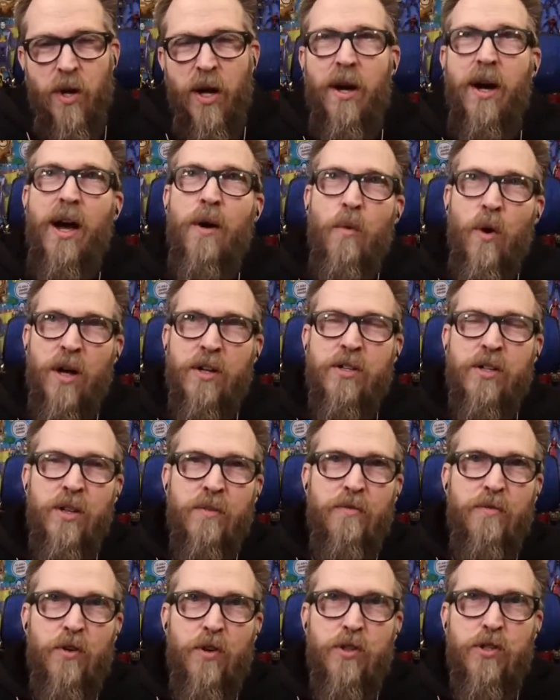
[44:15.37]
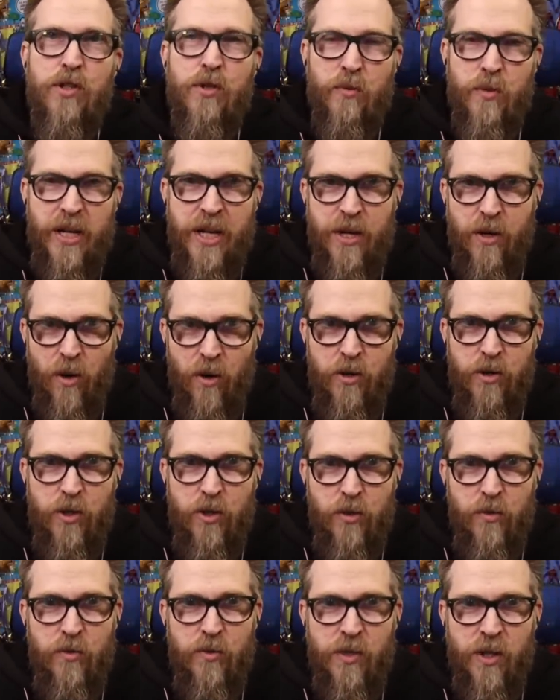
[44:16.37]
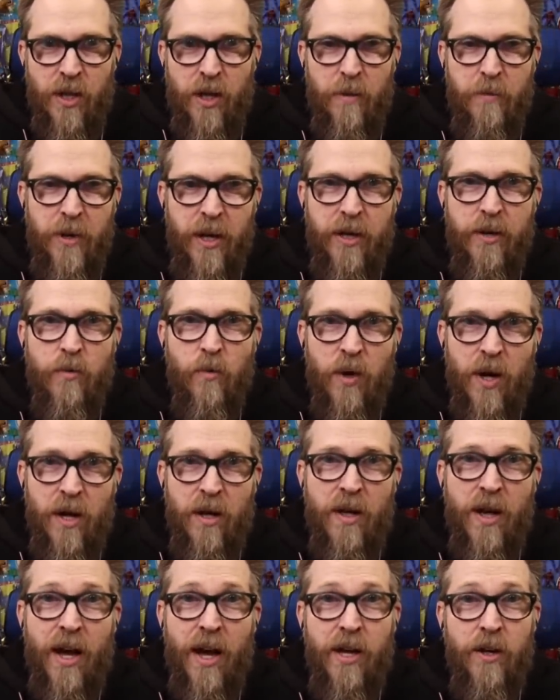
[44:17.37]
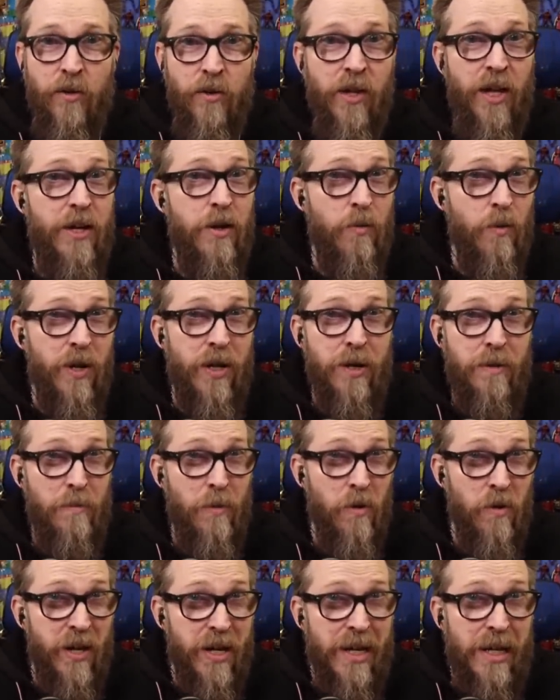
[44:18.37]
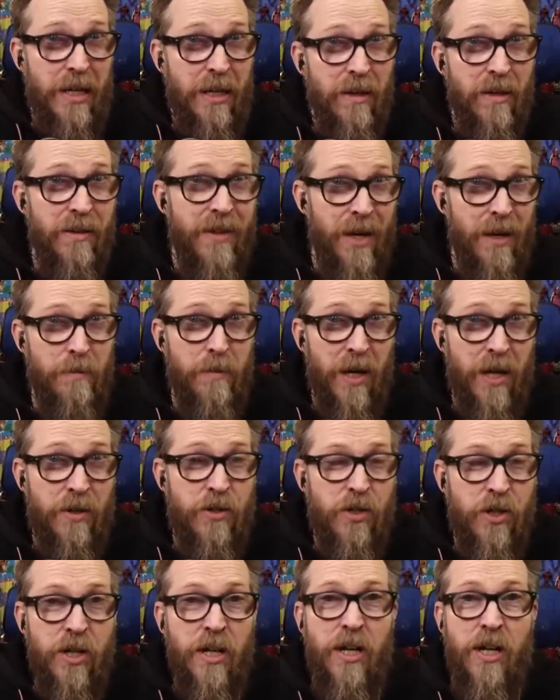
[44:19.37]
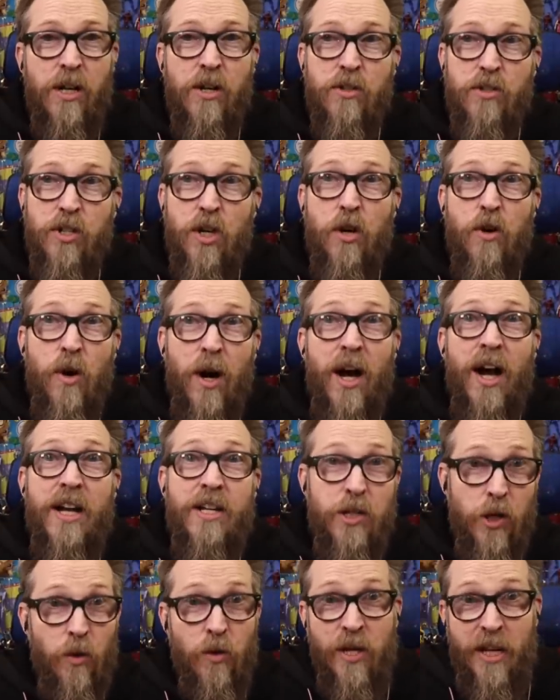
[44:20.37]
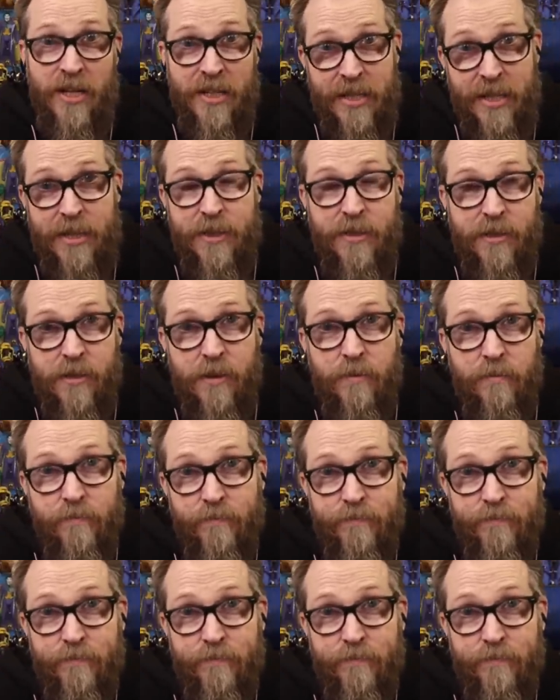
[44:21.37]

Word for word: I, I, watched the first three cartoons, and I'm like, well, I don't like Rick and Morty that much, so I don't like this.